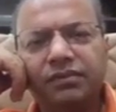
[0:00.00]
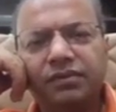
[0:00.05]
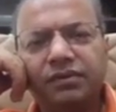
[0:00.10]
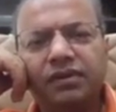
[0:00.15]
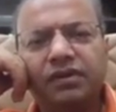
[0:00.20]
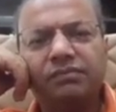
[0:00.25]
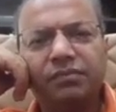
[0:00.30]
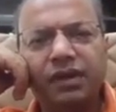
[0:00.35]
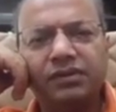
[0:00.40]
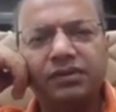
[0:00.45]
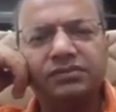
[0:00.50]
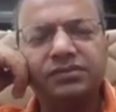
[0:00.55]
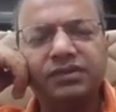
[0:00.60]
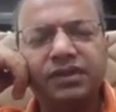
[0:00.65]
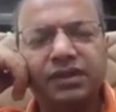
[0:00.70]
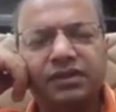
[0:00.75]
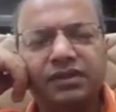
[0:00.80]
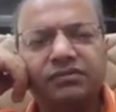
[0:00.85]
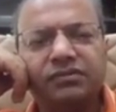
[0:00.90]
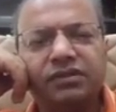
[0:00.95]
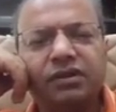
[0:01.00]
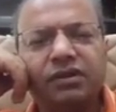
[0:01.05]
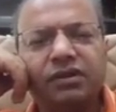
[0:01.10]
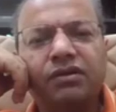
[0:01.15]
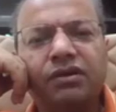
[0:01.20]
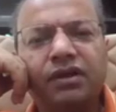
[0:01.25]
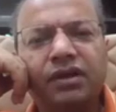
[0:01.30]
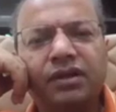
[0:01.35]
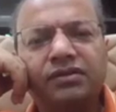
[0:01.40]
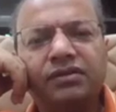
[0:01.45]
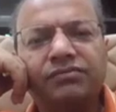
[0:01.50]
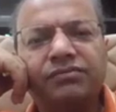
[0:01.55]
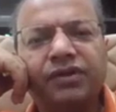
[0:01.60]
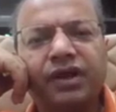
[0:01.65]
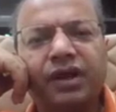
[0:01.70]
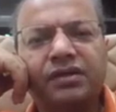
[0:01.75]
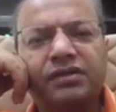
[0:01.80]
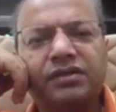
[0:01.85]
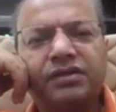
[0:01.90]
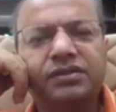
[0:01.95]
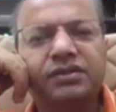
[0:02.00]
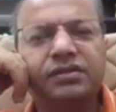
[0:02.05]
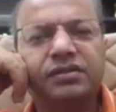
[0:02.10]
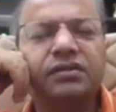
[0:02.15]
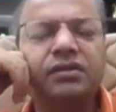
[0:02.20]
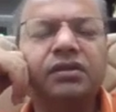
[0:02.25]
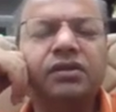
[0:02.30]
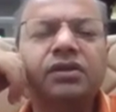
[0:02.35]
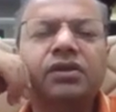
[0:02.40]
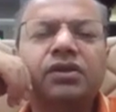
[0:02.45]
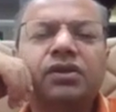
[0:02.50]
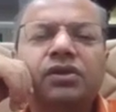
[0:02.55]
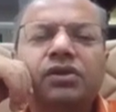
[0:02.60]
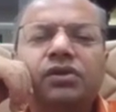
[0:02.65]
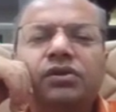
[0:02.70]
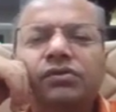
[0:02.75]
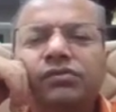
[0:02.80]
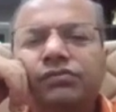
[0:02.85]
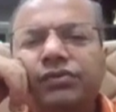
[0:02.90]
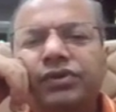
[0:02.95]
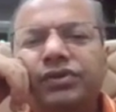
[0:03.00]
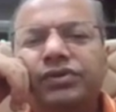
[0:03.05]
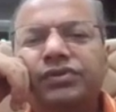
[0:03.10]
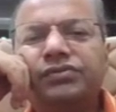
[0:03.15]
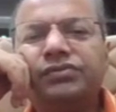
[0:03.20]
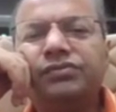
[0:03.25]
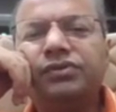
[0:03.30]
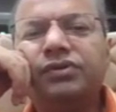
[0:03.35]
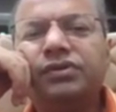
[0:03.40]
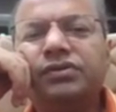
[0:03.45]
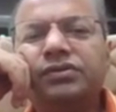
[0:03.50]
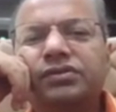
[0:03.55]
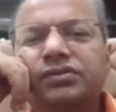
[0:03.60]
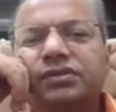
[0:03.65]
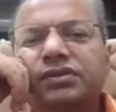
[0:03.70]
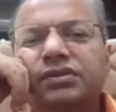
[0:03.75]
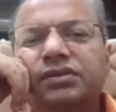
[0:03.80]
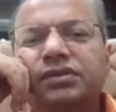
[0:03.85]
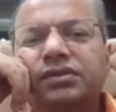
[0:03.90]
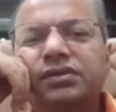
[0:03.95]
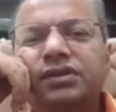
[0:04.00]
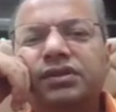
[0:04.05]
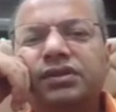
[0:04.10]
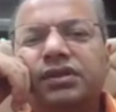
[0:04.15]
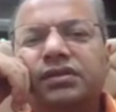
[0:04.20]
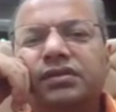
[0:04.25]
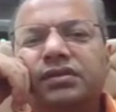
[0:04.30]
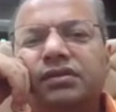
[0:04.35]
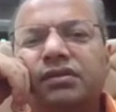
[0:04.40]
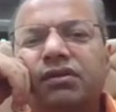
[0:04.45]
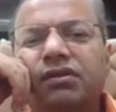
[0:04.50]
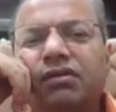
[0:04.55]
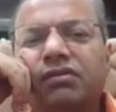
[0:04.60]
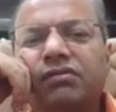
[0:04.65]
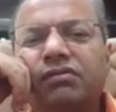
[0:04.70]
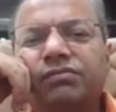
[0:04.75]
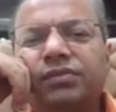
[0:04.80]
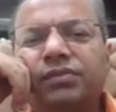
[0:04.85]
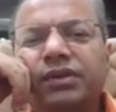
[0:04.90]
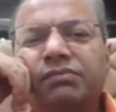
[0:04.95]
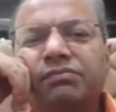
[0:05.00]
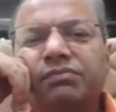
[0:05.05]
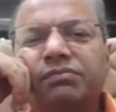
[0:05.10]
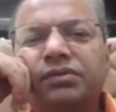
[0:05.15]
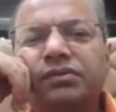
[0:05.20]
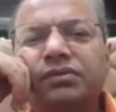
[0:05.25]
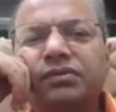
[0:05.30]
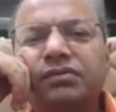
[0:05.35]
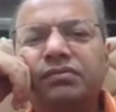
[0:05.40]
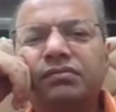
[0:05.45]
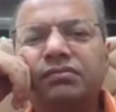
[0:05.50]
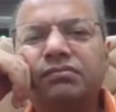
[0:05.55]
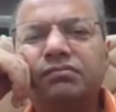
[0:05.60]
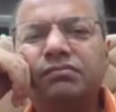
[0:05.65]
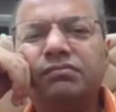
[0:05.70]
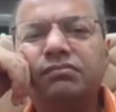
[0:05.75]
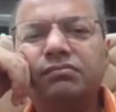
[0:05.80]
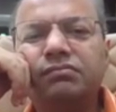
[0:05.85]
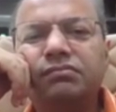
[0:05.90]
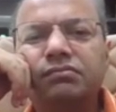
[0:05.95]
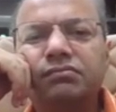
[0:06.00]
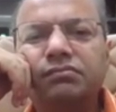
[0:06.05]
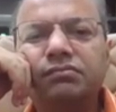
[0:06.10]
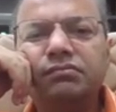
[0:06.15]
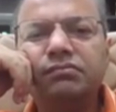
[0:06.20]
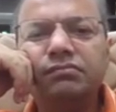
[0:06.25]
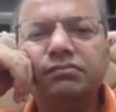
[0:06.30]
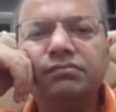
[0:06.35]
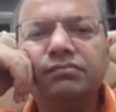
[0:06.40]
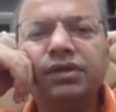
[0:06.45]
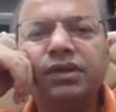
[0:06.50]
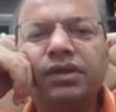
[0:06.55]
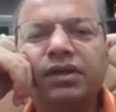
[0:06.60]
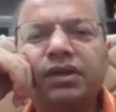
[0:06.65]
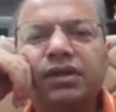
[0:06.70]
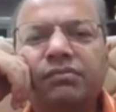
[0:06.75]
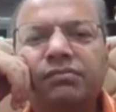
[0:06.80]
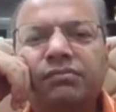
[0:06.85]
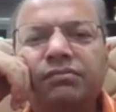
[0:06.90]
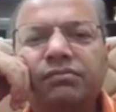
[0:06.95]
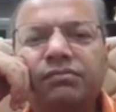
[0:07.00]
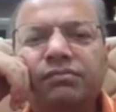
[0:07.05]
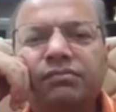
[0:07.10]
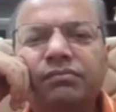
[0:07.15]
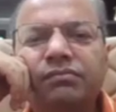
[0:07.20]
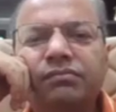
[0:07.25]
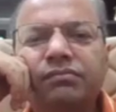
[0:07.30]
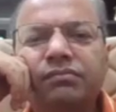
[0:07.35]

And plus, there is another factor, which was that a lot of people became